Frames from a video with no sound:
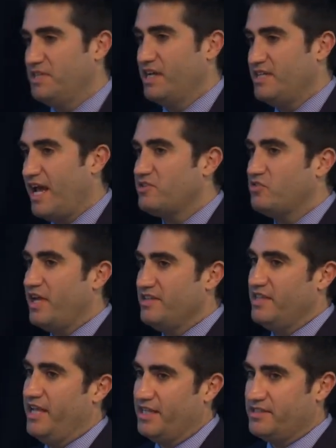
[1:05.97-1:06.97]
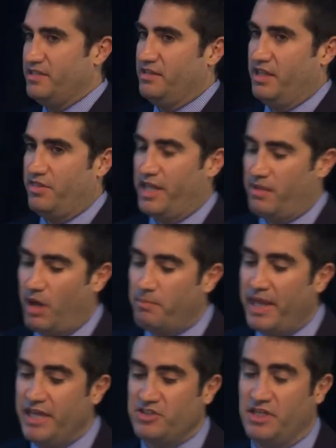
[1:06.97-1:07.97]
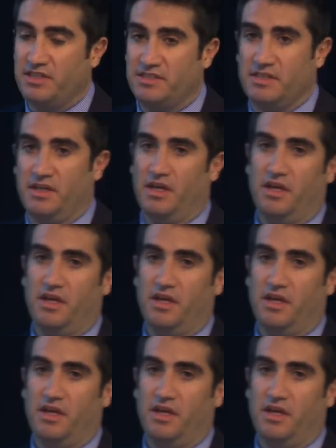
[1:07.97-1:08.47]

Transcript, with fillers: to contextualize things and, and thinking about patients.